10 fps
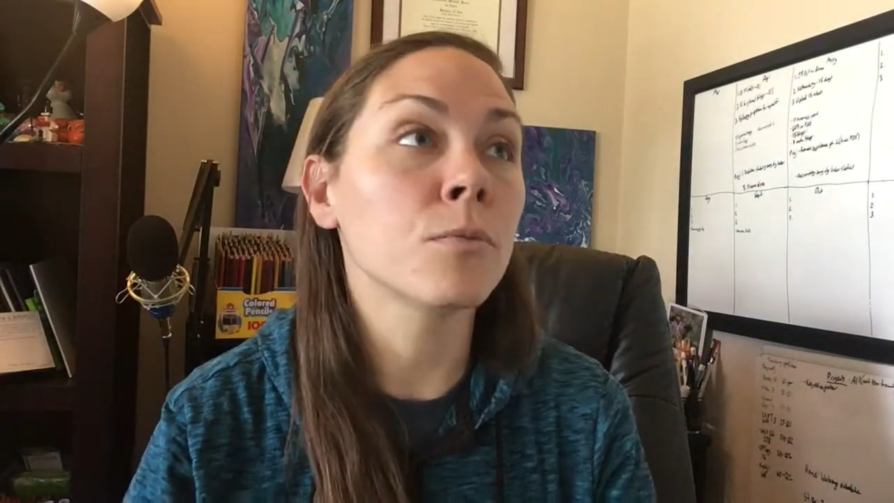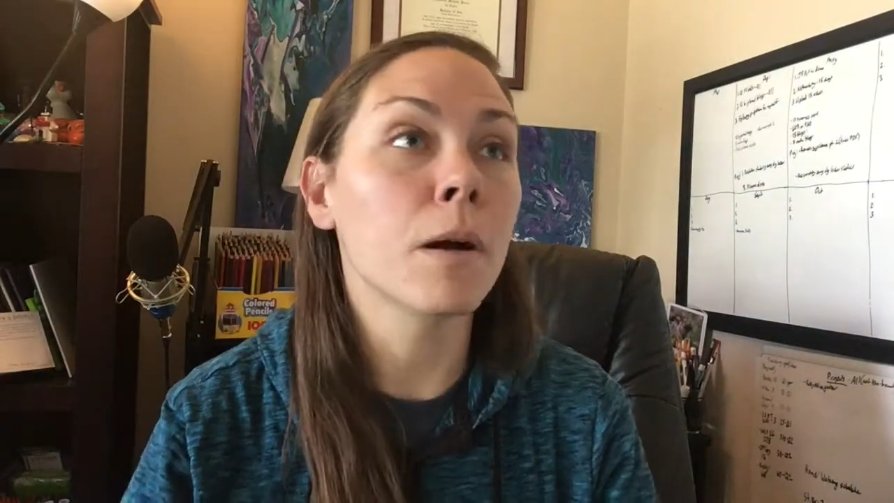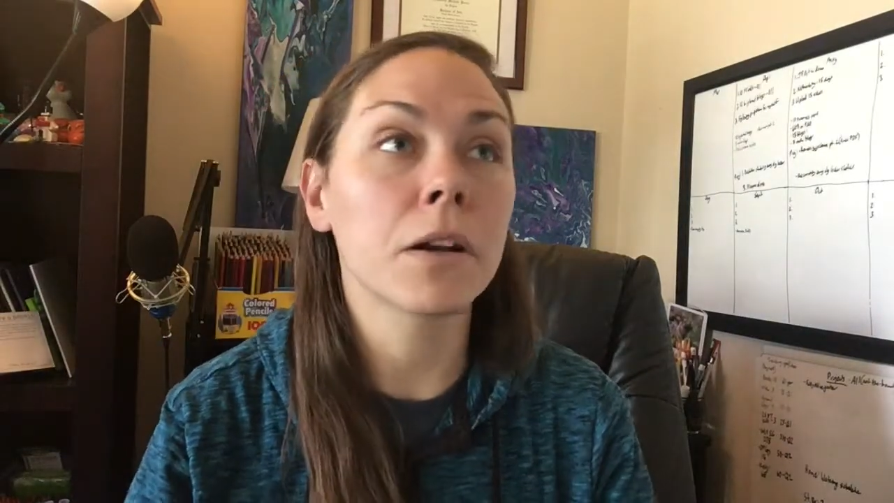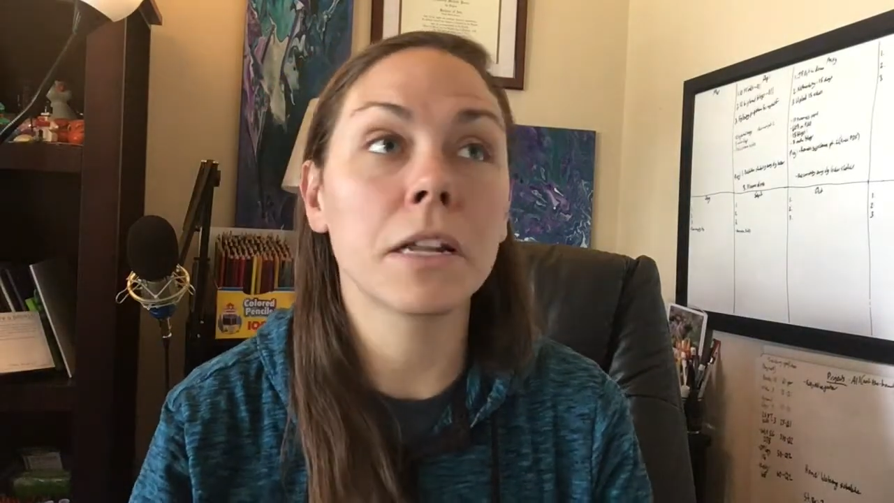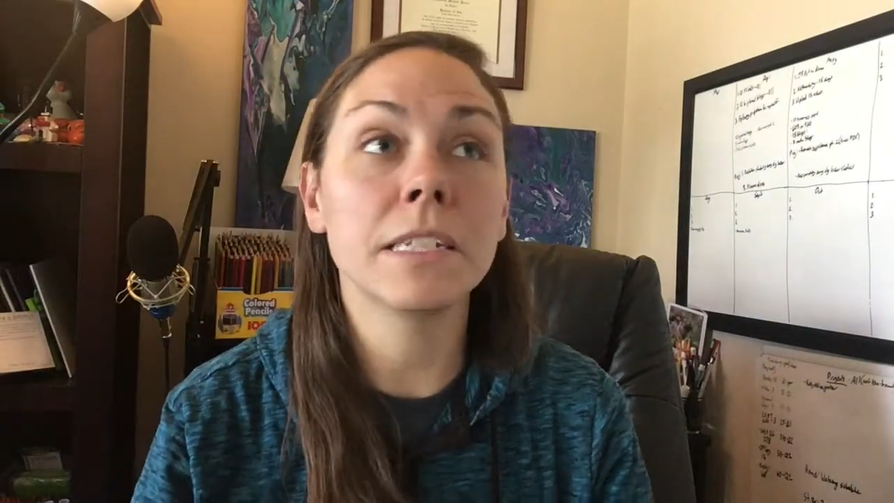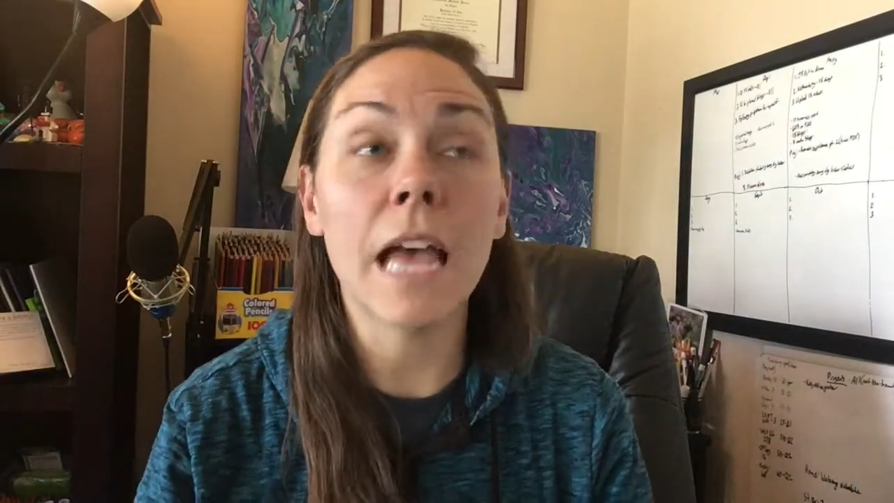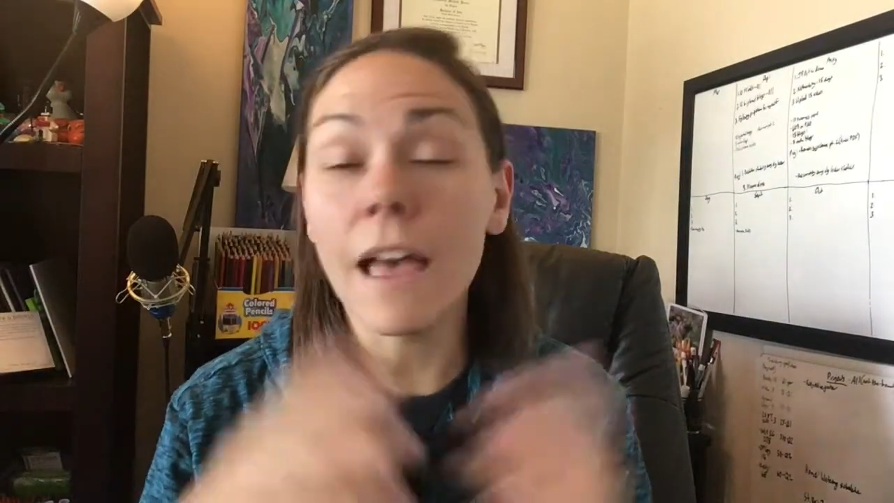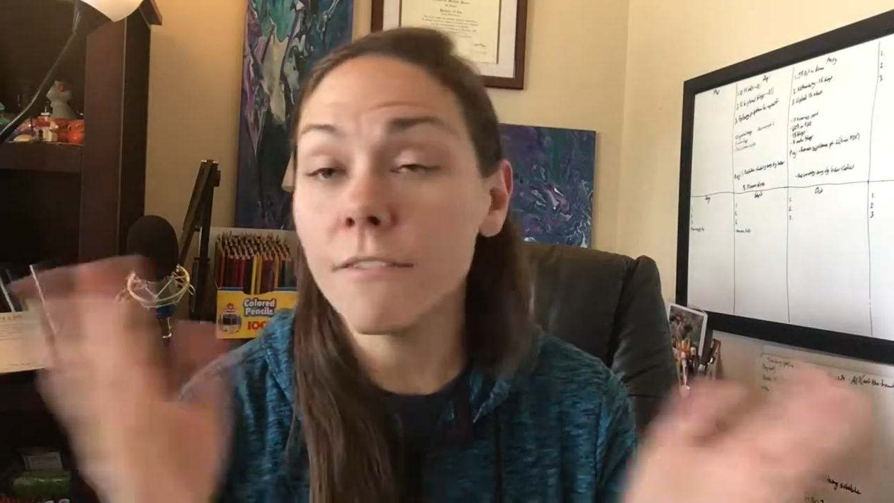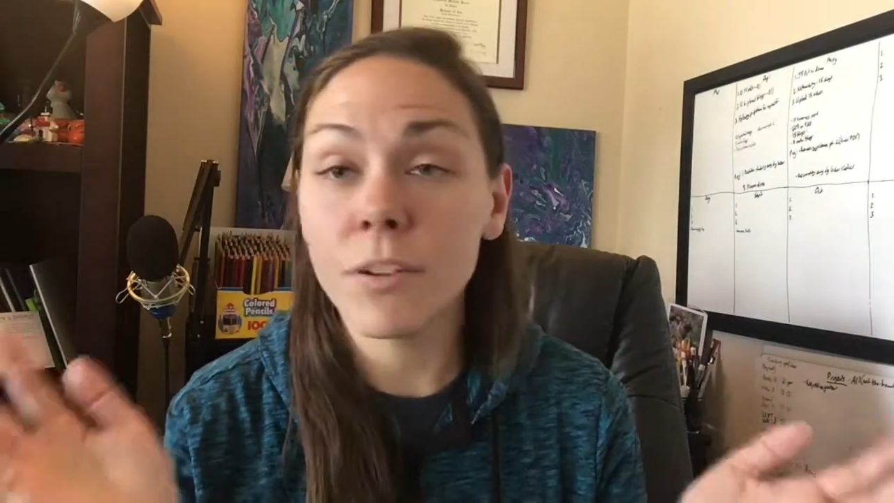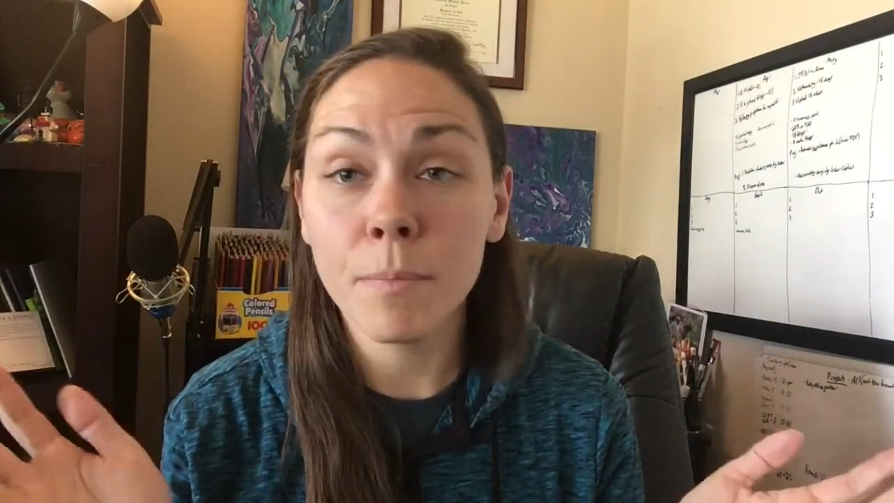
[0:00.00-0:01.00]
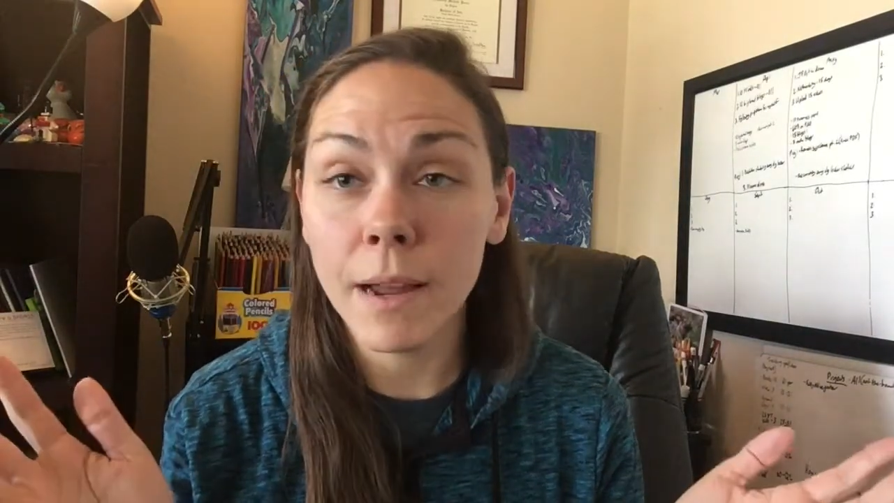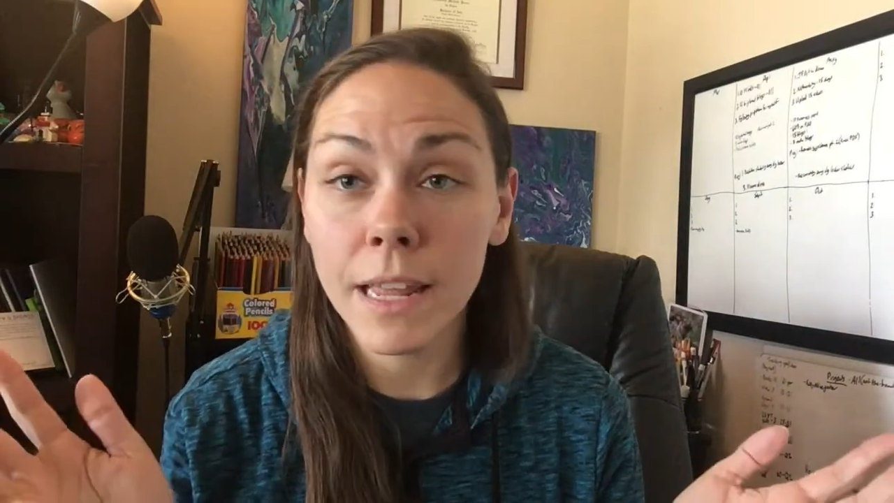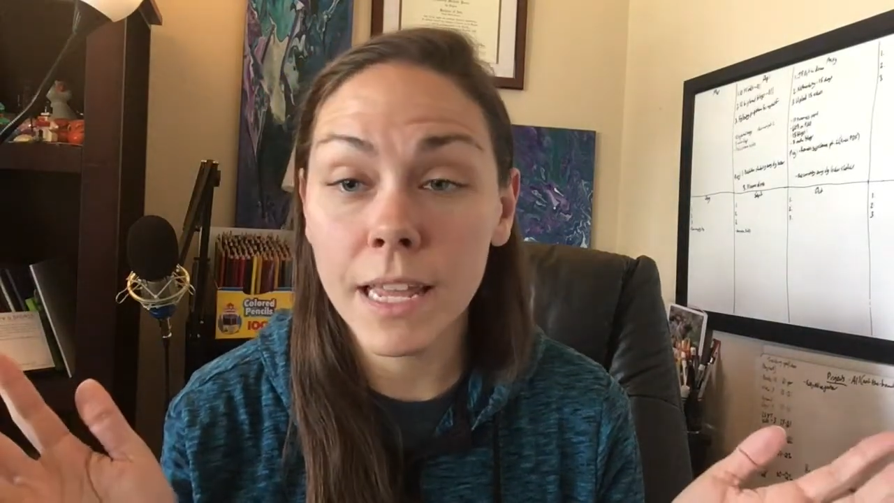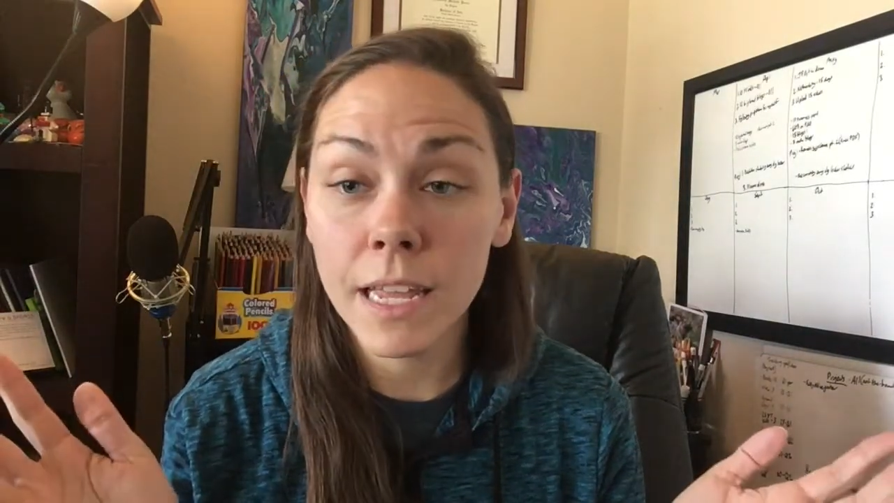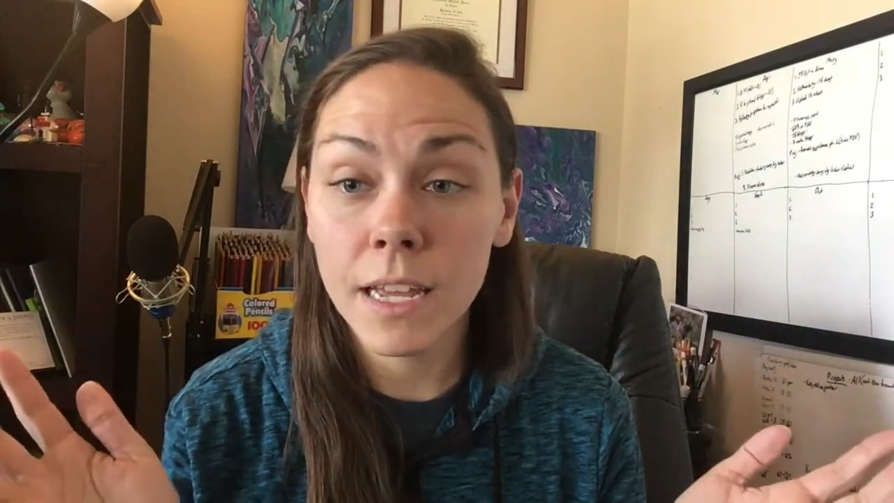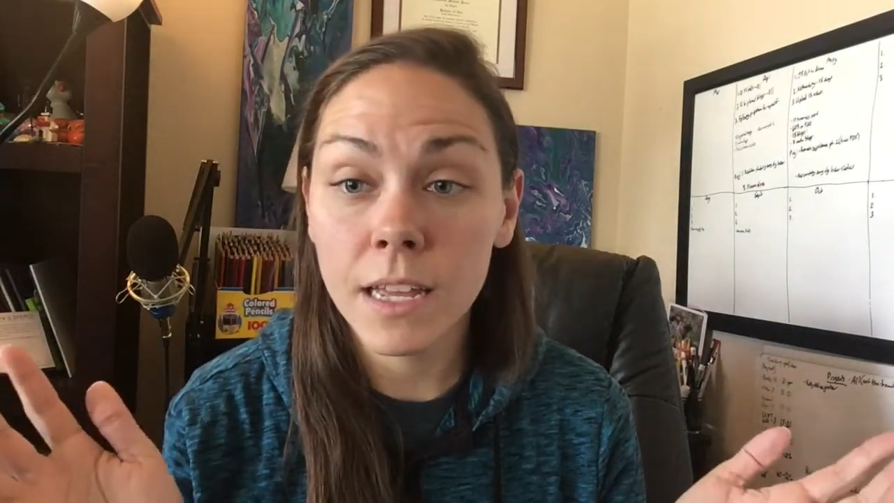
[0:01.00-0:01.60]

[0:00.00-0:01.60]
marketed to everybody,